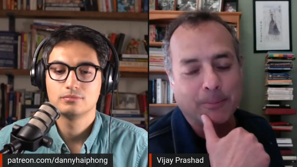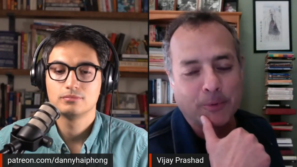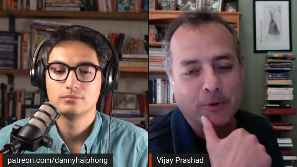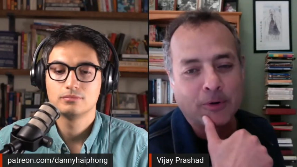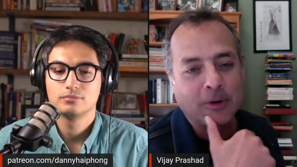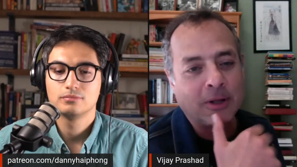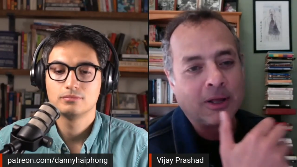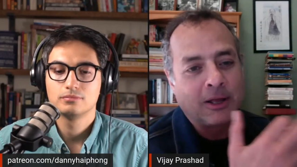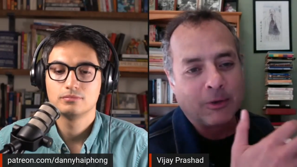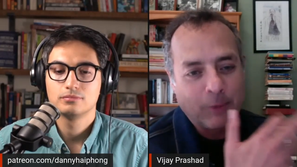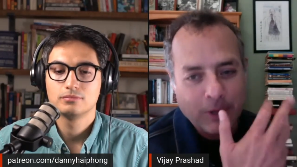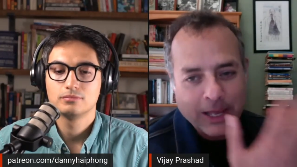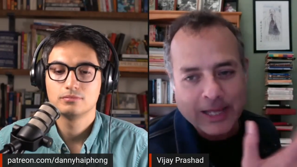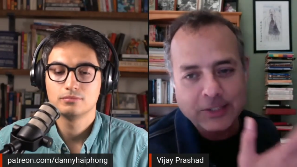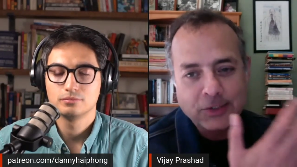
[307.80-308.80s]
Speaker 1: pole. We
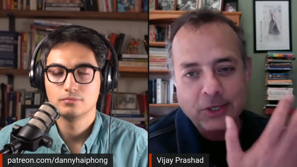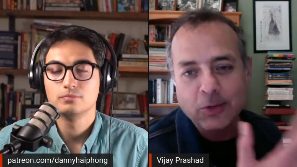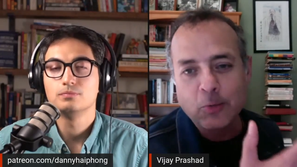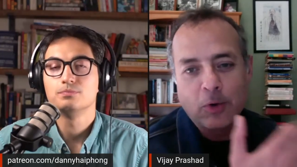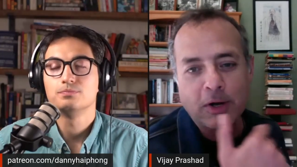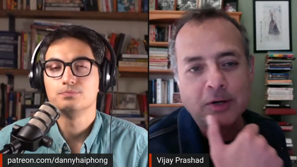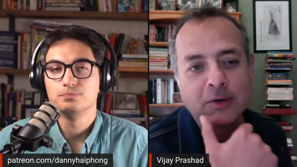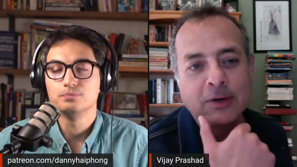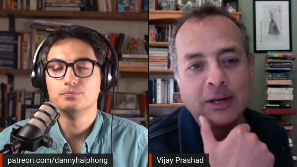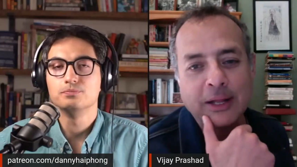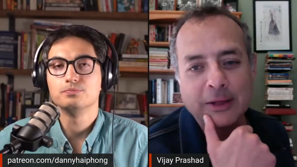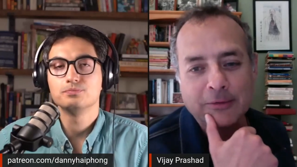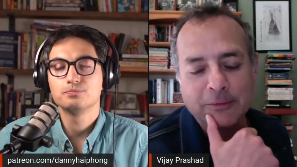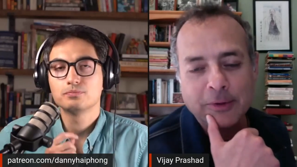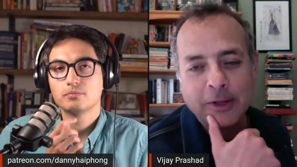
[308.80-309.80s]
actually want to
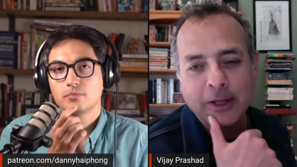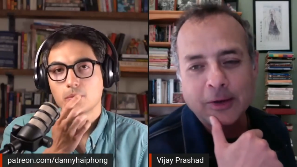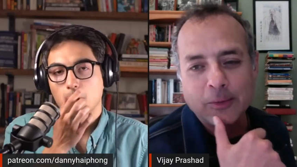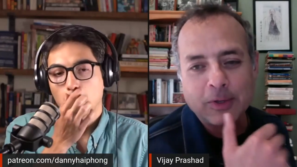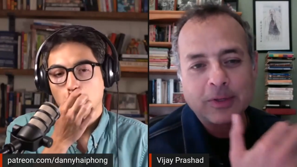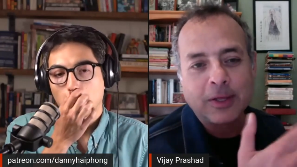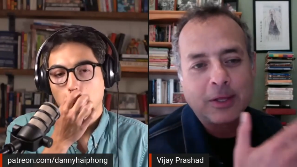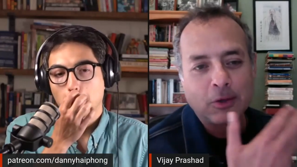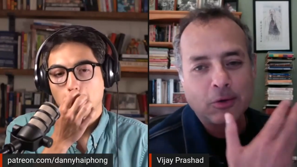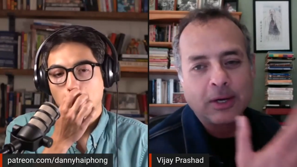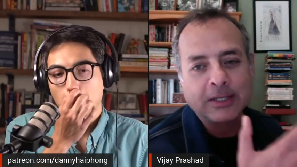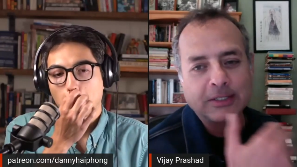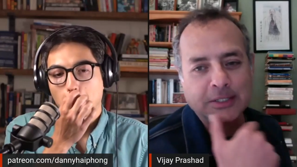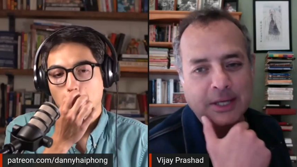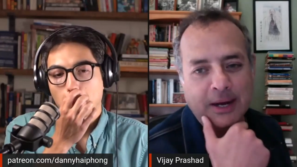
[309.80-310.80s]
live mm with the UN
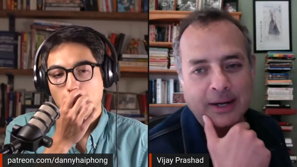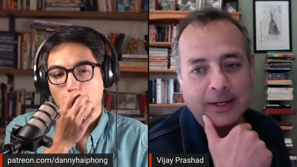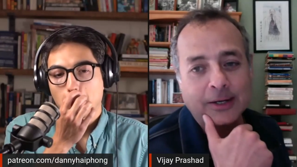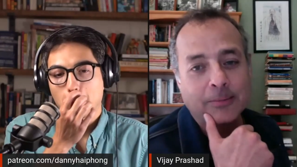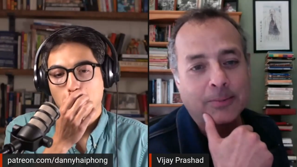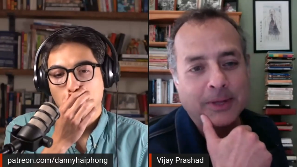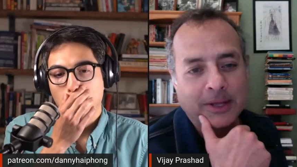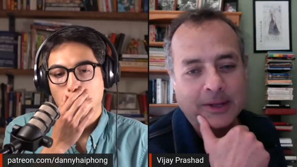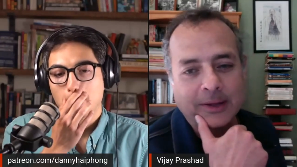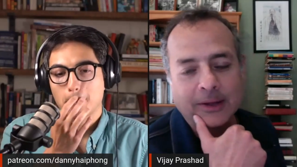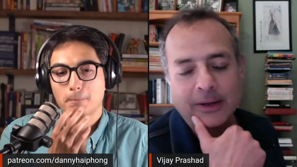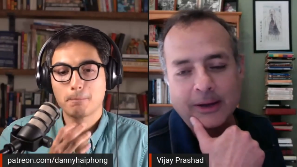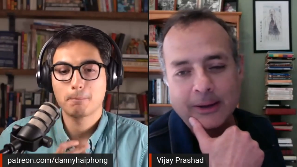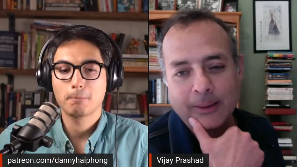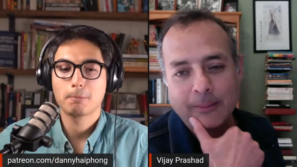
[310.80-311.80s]
Charter being
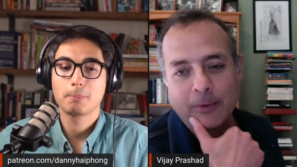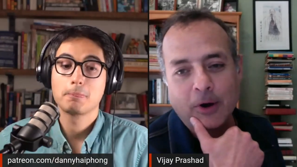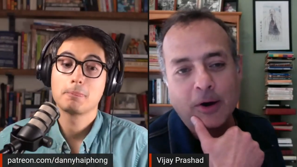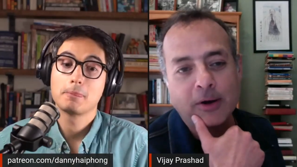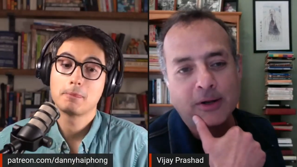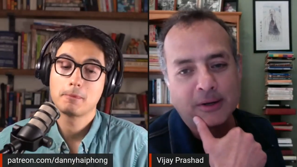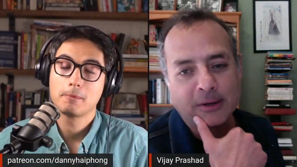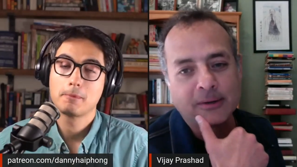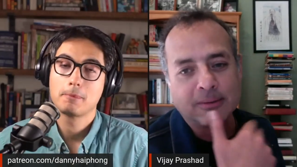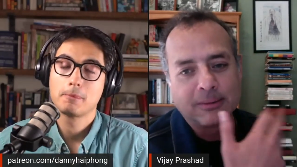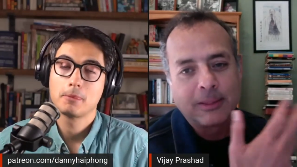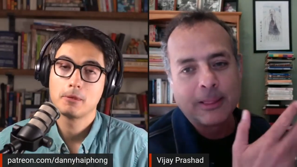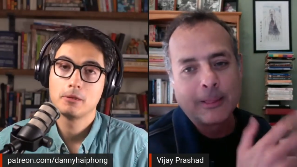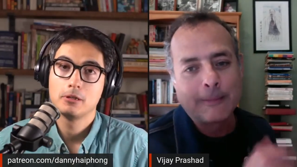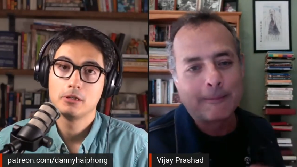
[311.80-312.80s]
um, honored.
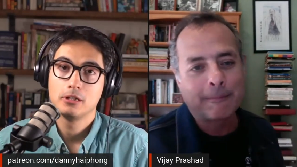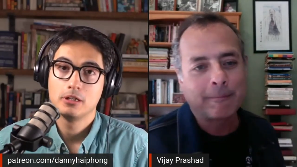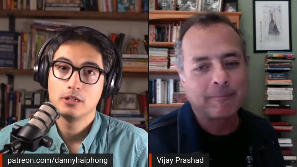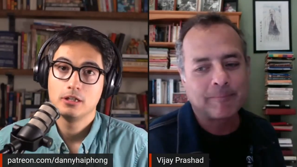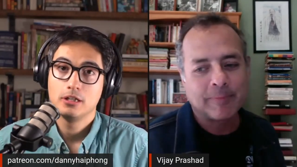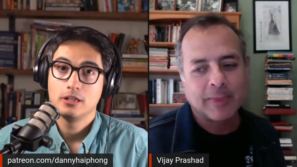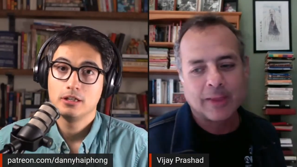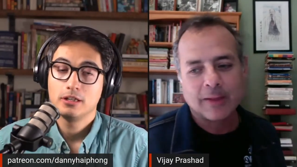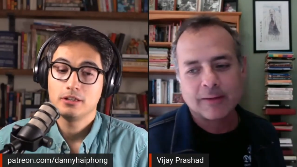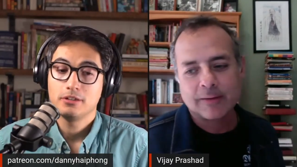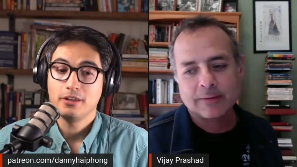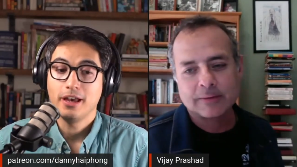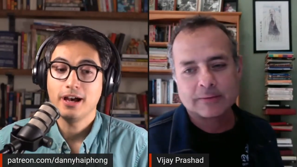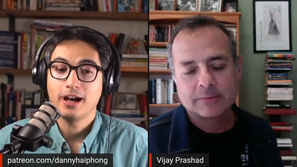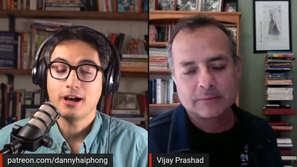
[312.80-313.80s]

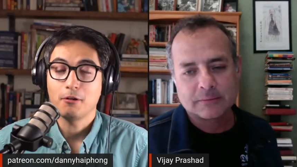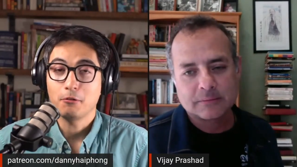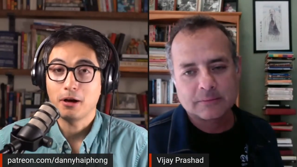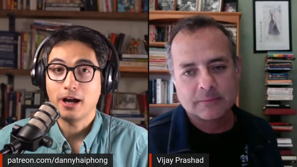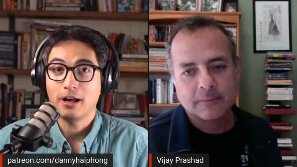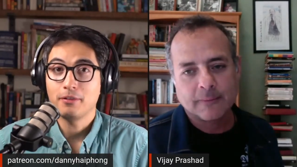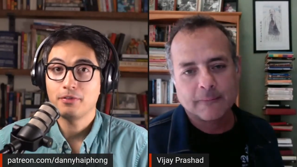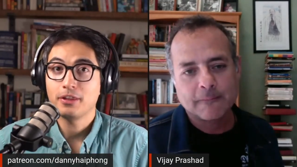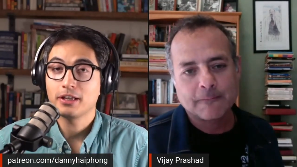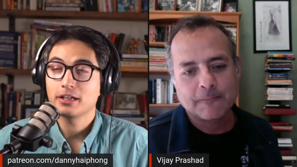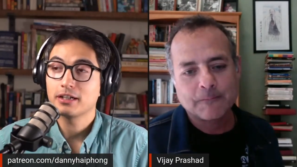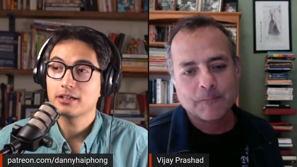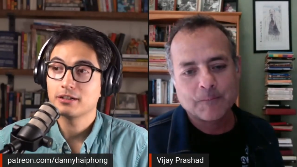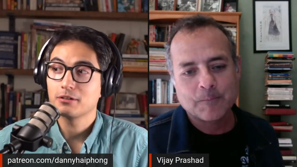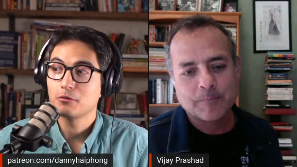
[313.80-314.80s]
Speaker 2: Yeah, I
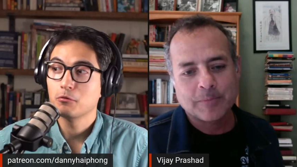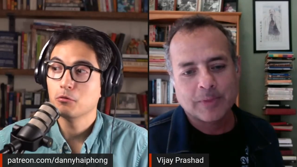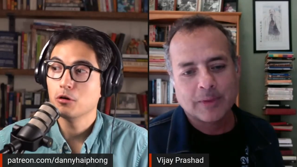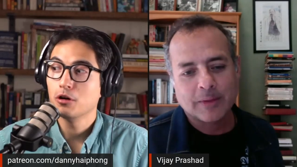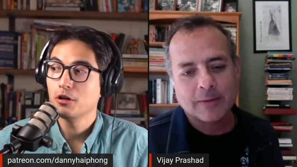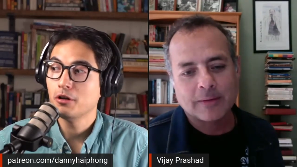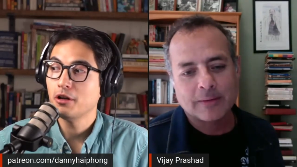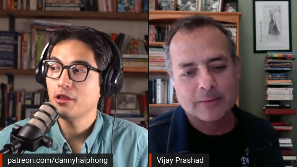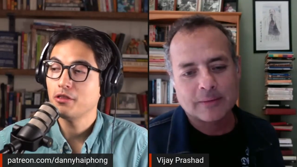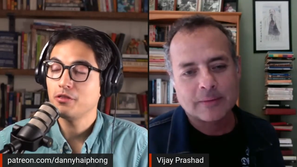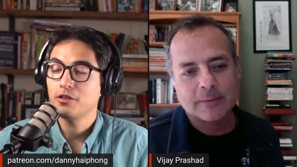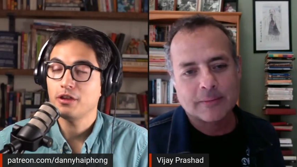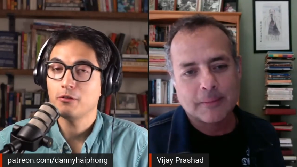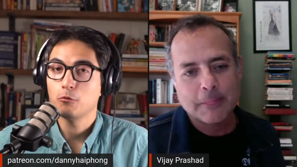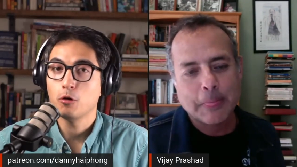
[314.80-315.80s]
think one
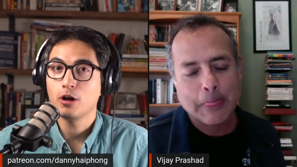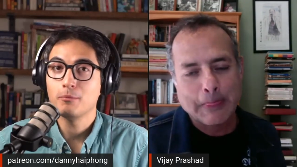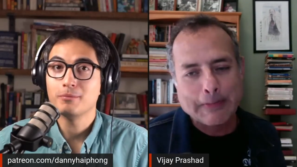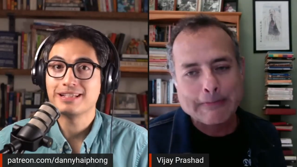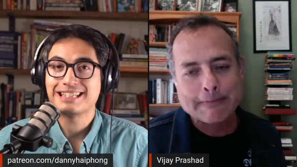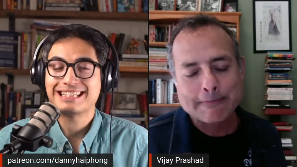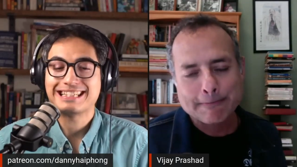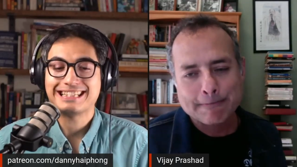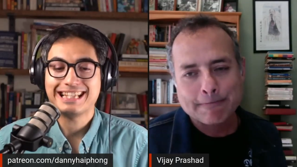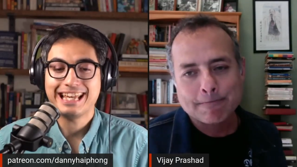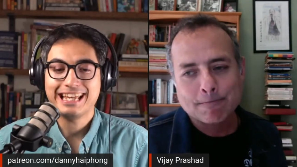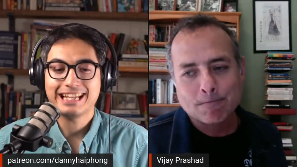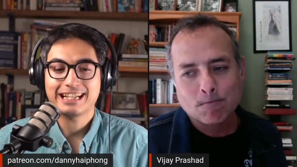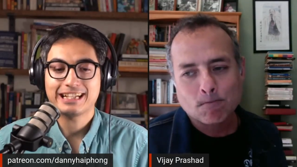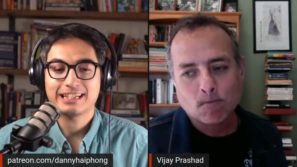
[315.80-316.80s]
th- one
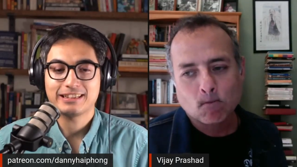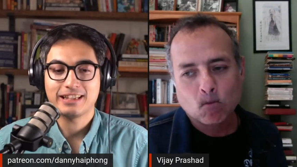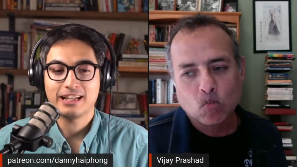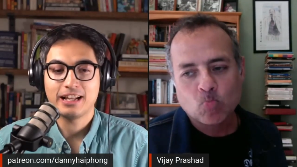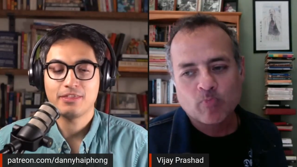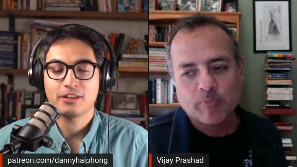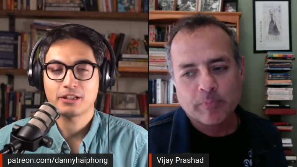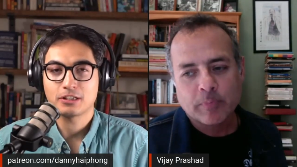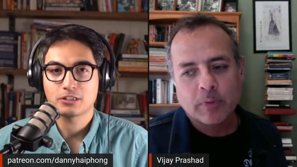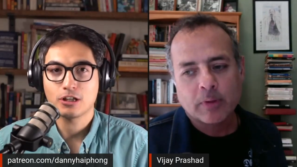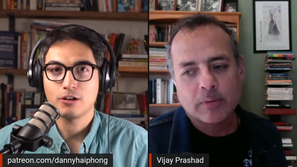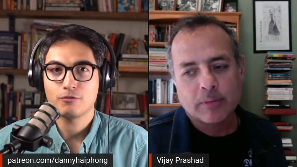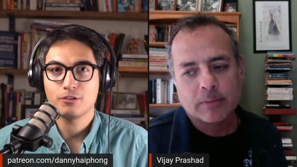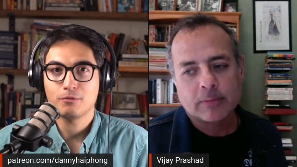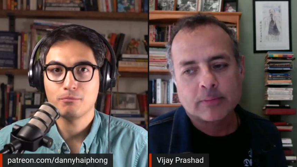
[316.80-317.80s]
mistake that I think
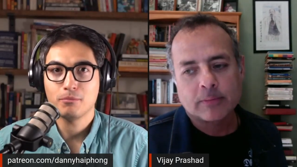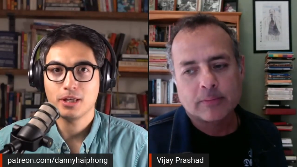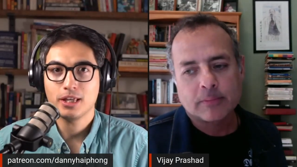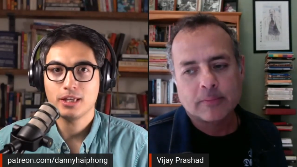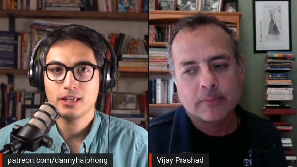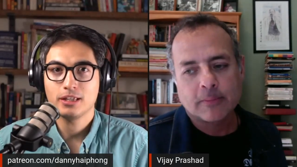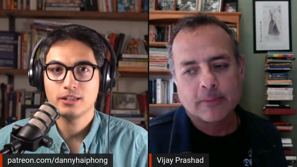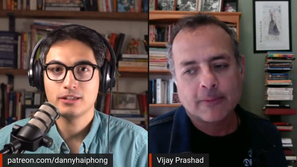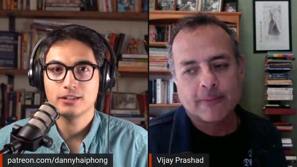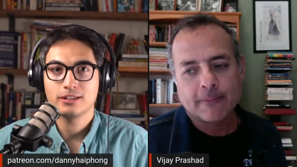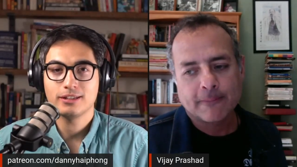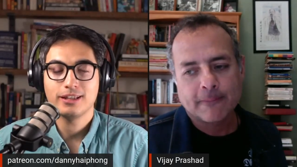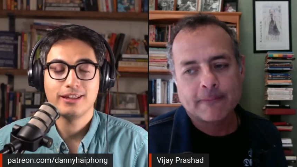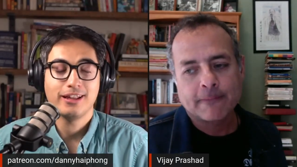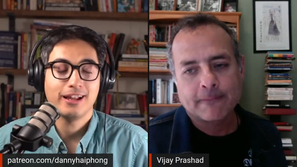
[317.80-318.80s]
is often
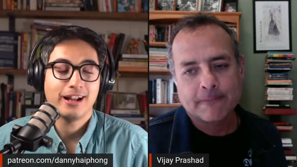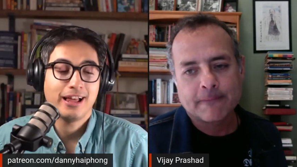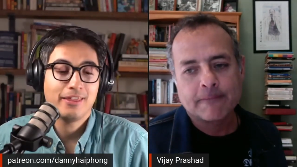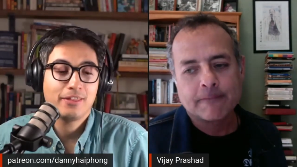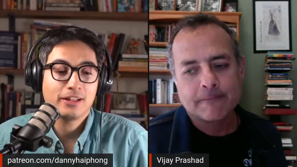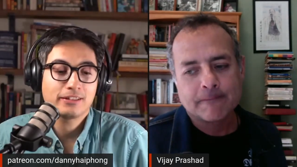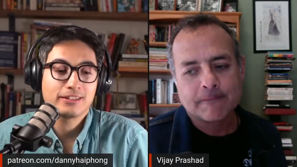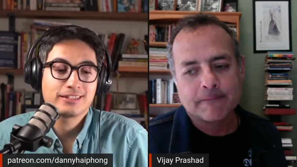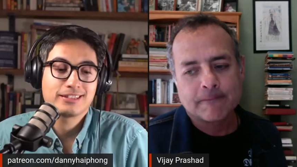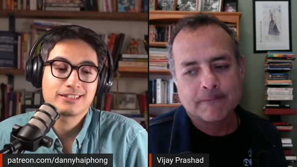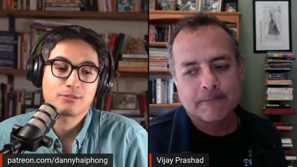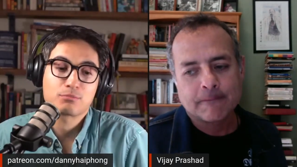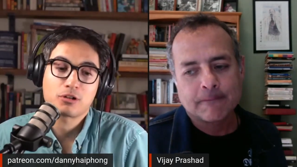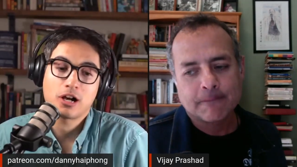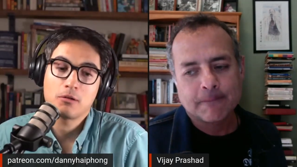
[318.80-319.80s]
made, and I think this